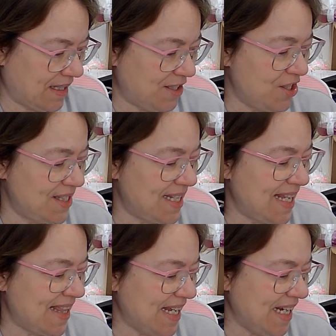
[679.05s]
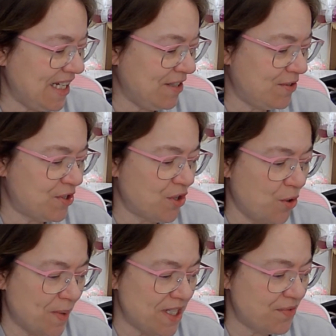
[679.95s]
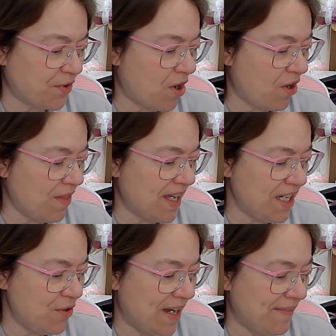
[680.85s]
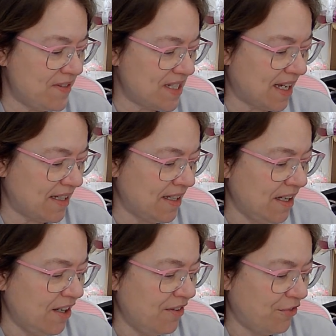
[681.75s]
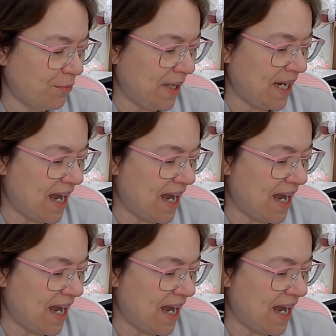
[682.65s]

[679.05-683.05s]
To say thank you so much for all that you have done for me.